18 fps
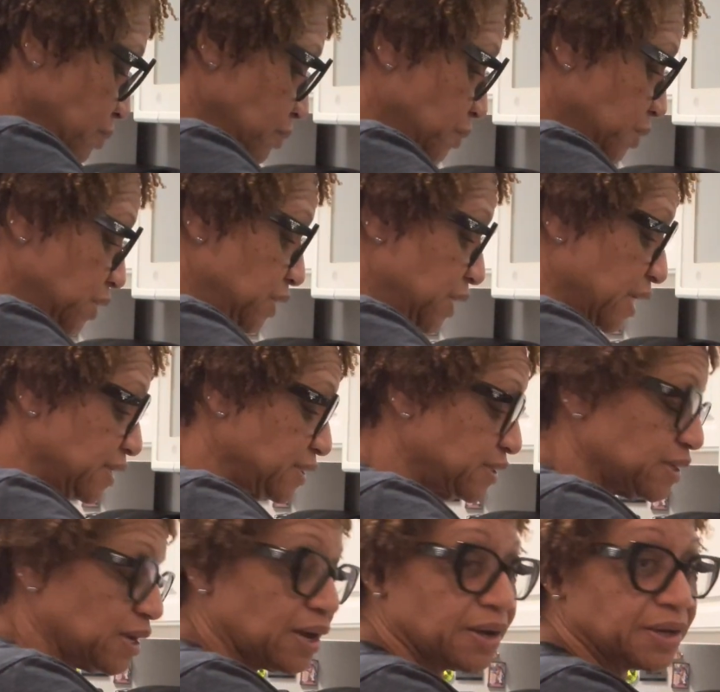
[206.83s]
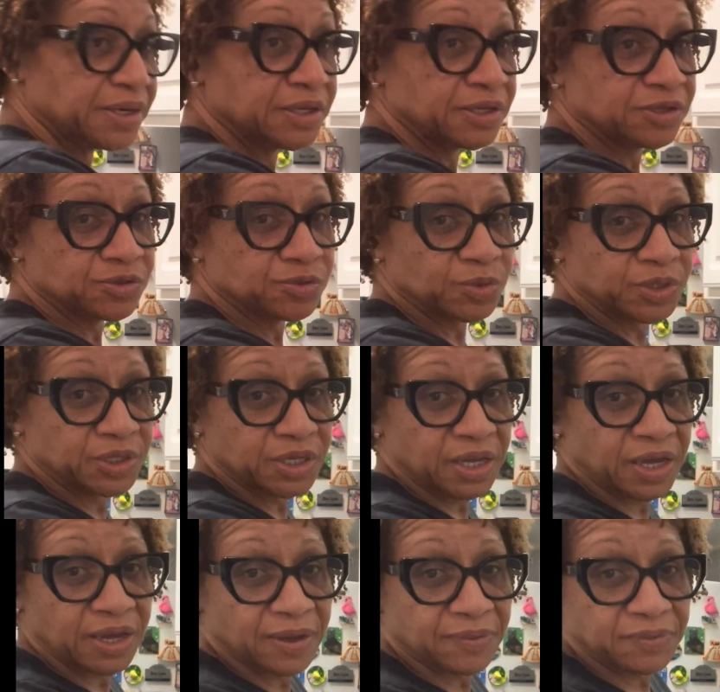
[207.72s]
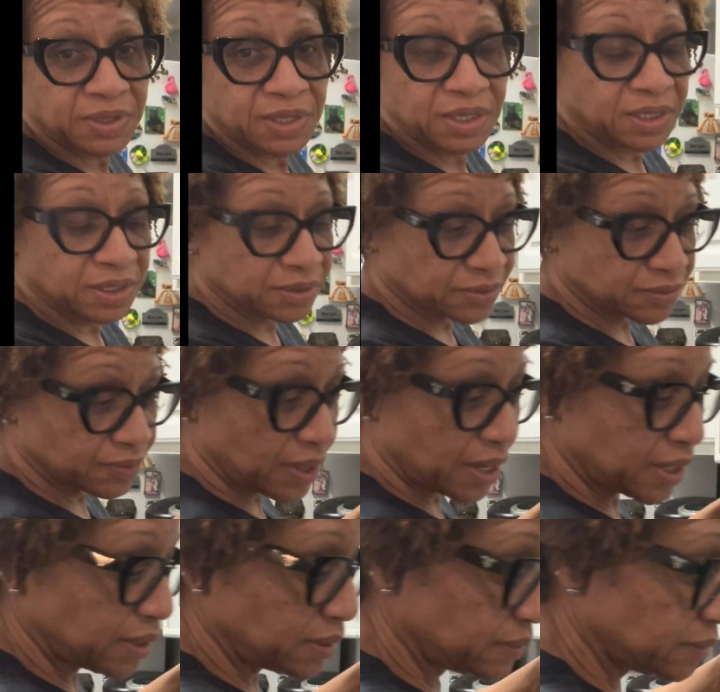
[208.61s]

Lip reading: But that's how it is when you have kids, right?